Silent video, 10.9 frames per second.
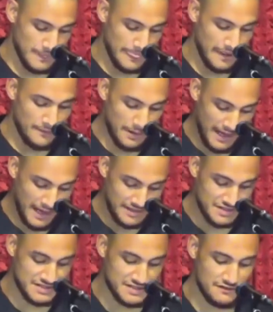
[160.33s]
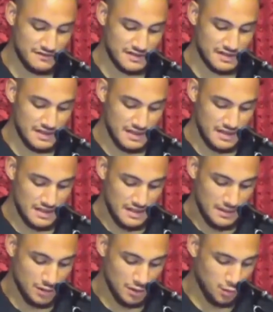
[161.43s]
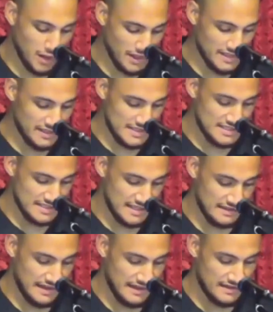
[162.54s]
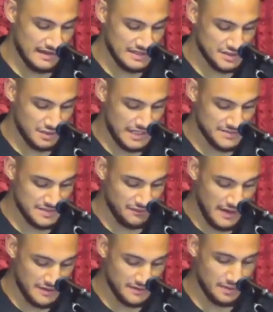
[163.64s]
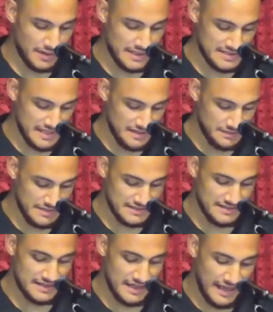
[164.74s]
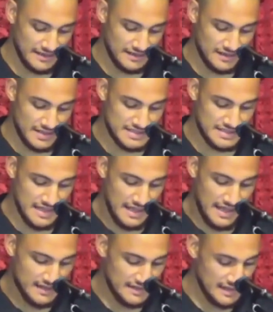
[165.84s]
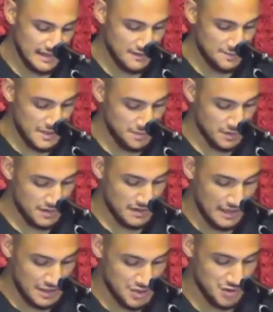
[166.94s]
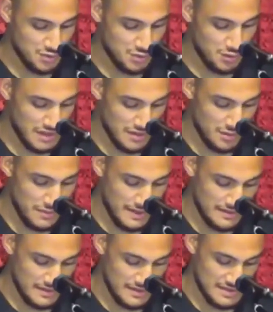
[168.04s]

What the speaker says: Pardon your servant, Lord, what can I say now that Israel has been routed by its enemies? The Canaanites and the other people of the country will hear about this